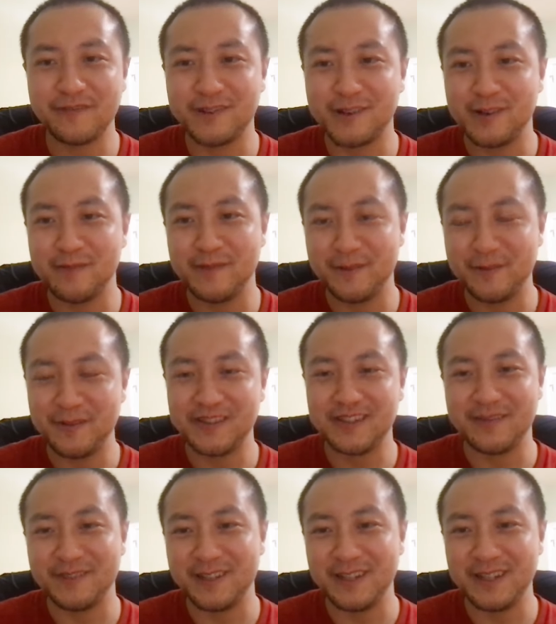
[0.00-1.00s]
from the rest
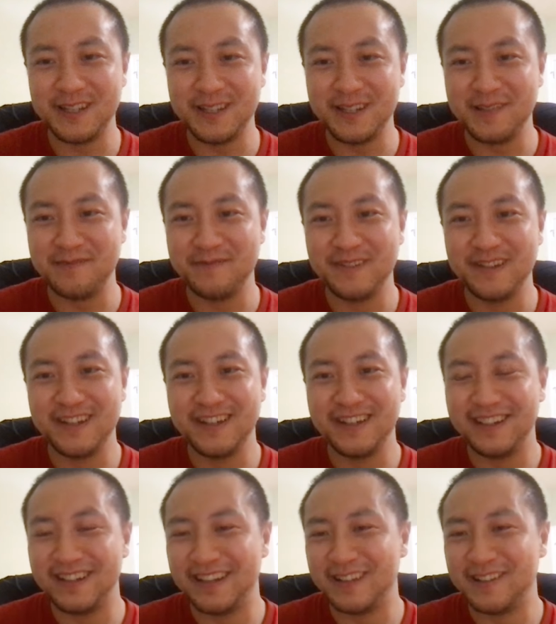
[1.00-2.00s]
of the team,
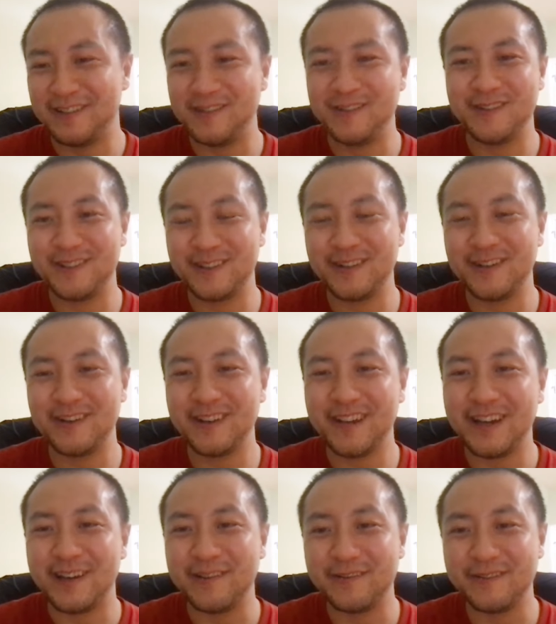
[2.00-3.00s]
like you got to
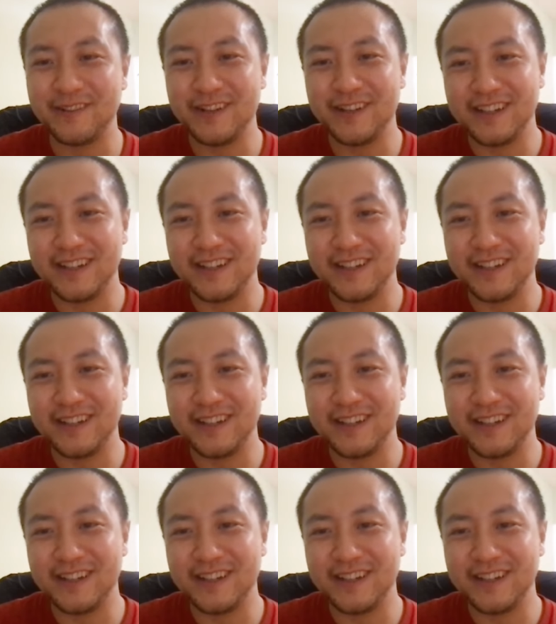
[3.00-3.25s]
have